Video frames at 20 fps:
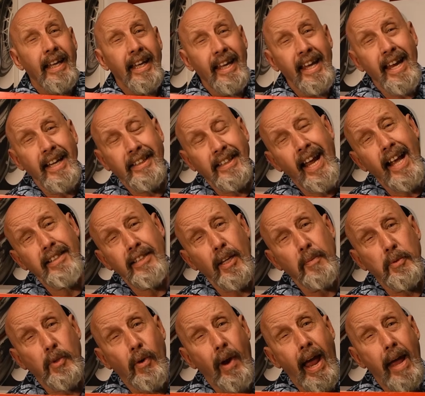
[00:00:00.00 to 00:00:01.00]
Hit that
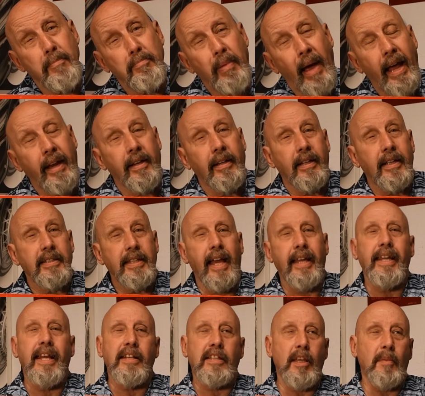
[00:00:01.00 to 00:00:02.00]
subscribe button, because I need